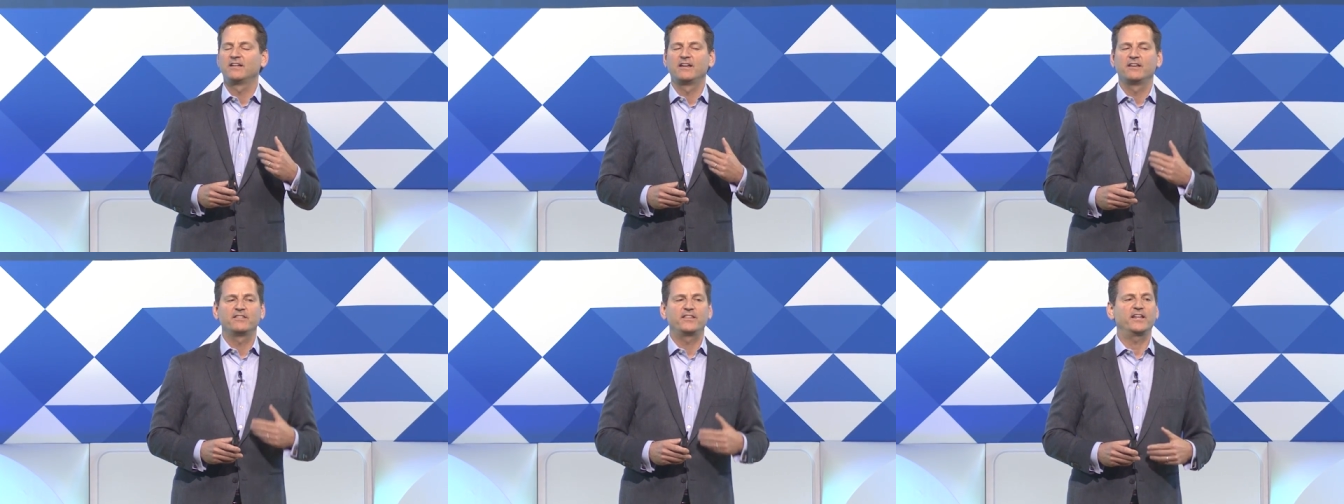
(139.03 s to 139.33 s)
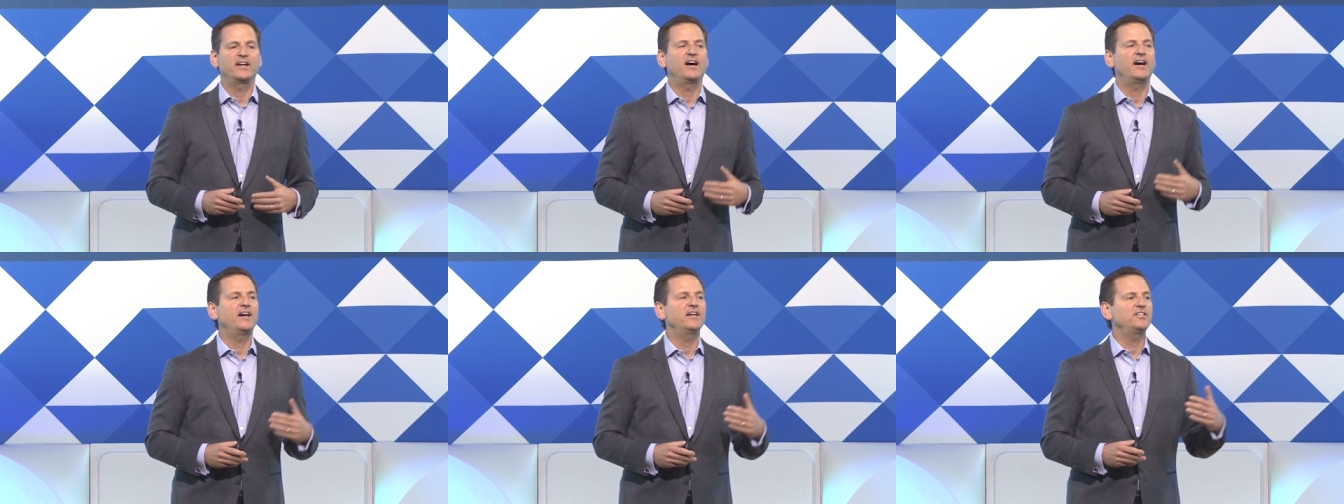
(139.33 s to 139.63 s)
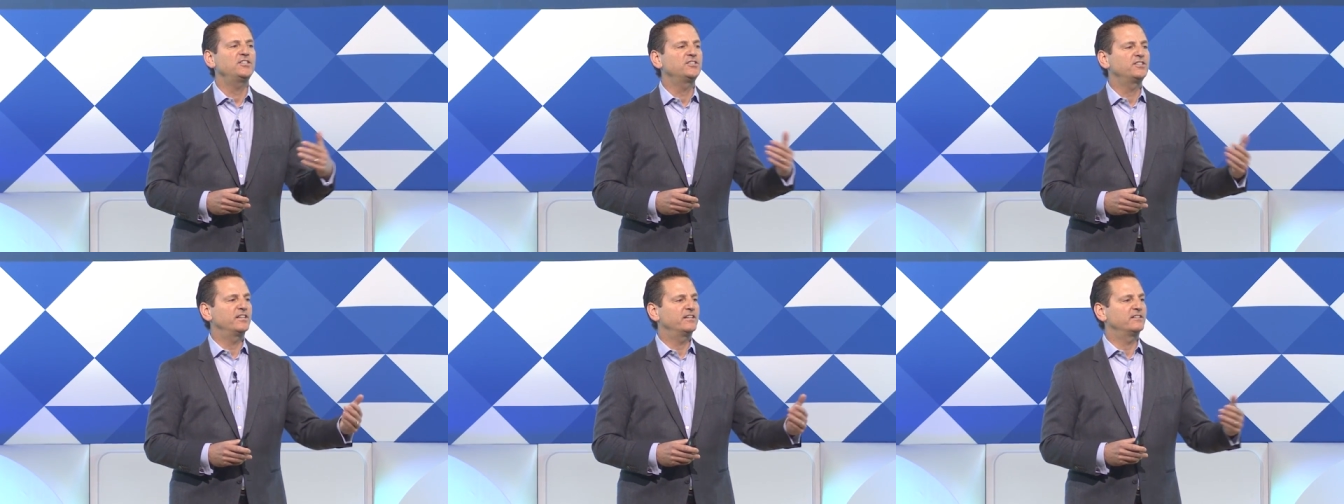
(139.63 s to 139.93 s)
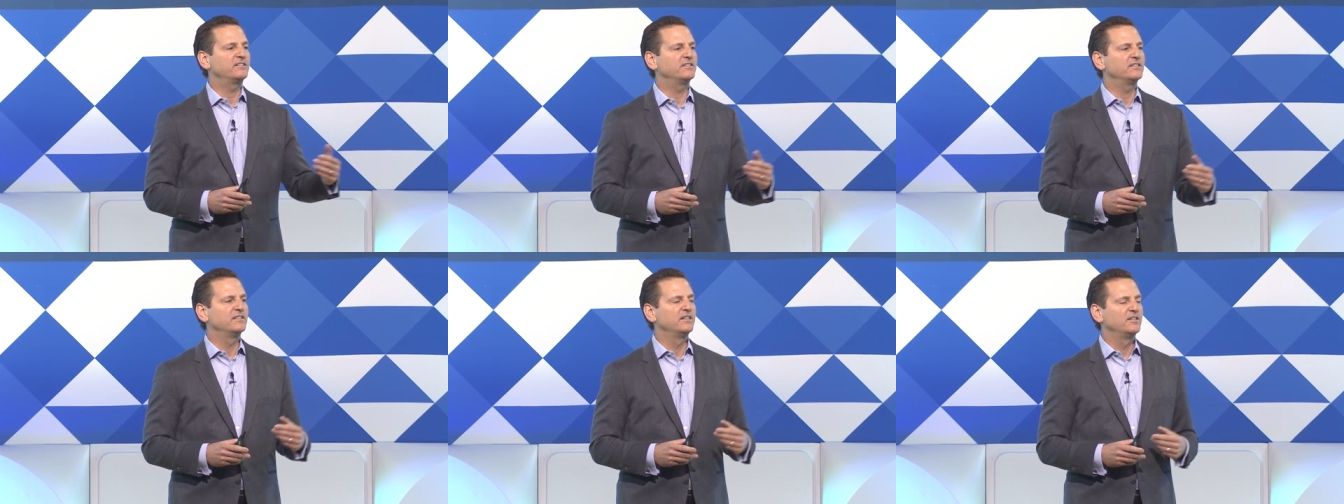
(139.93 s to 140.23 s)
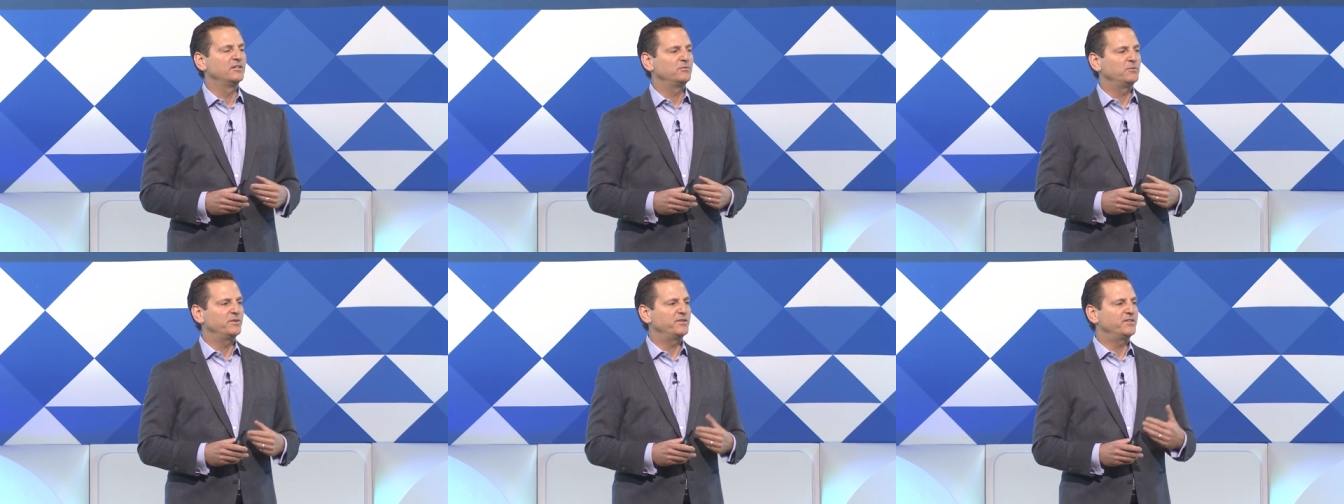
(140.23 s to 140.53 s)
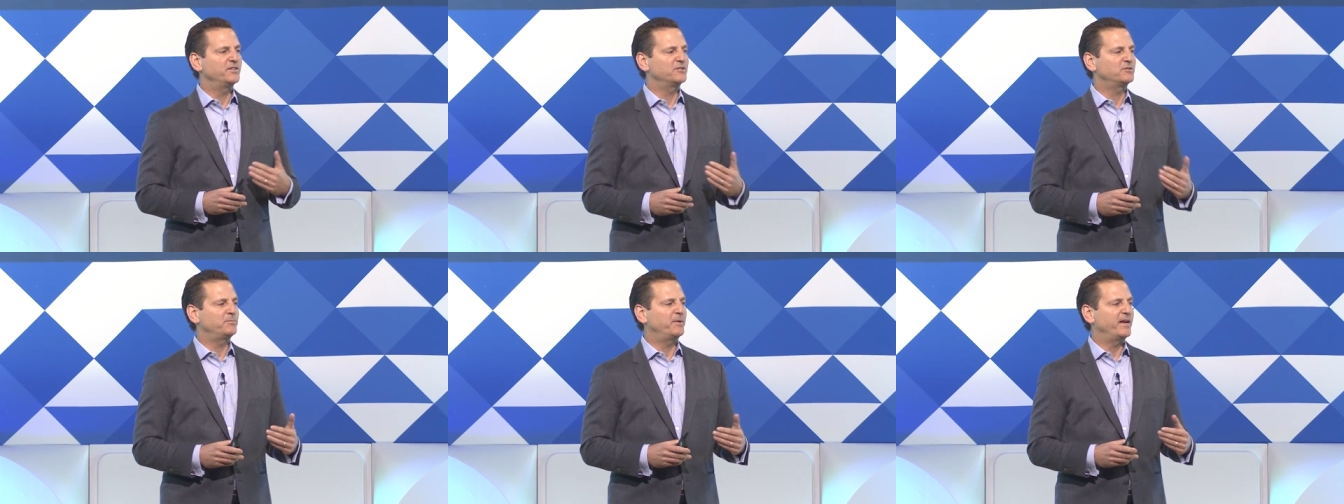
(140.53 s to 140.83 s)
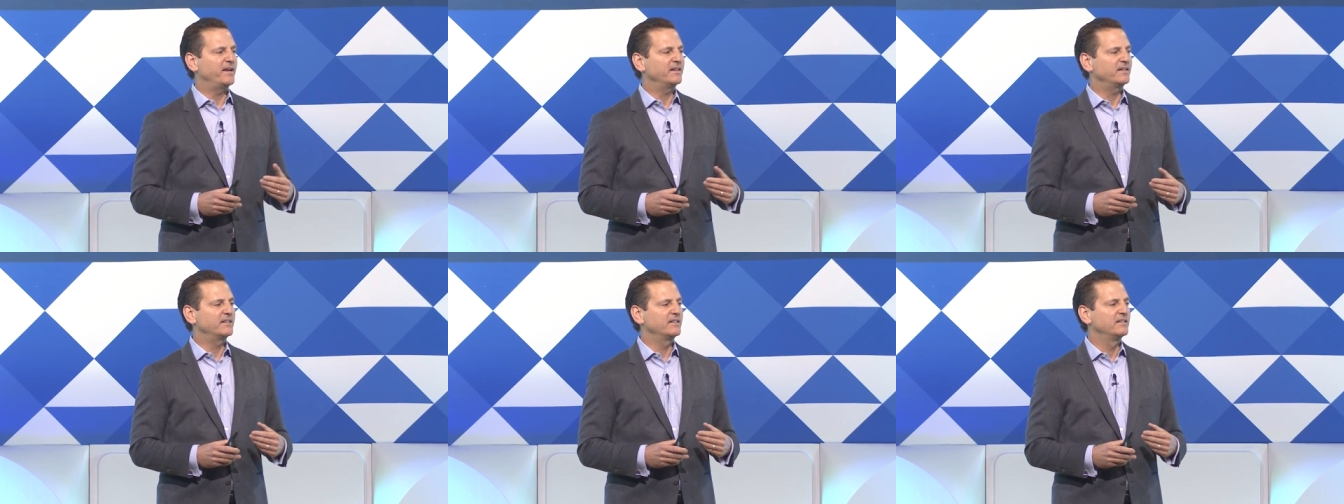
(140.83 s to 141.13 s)
that I shared with this
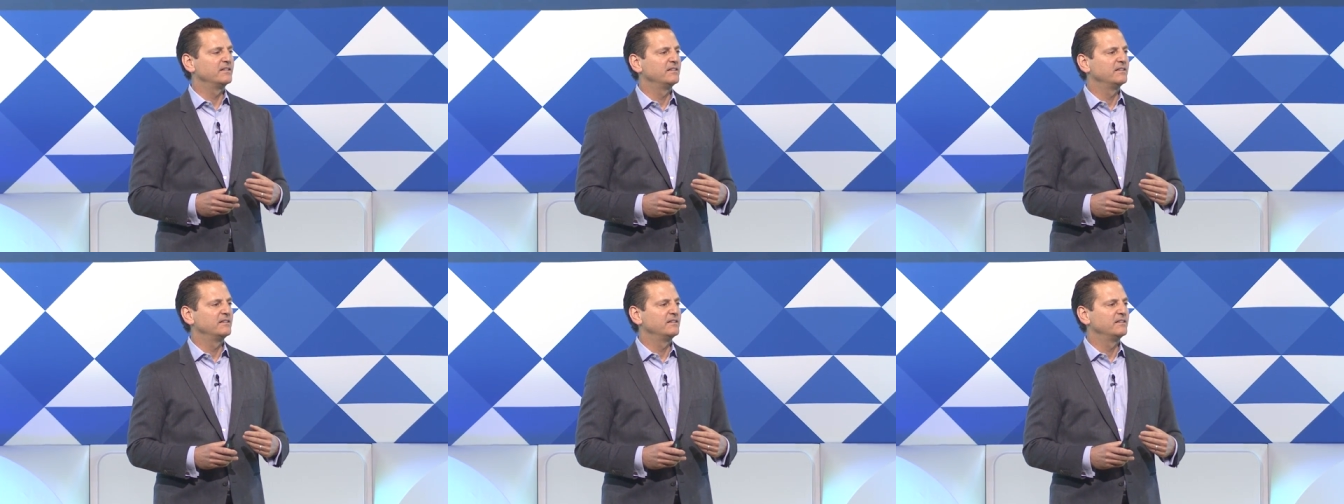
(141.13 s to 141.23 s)
bank.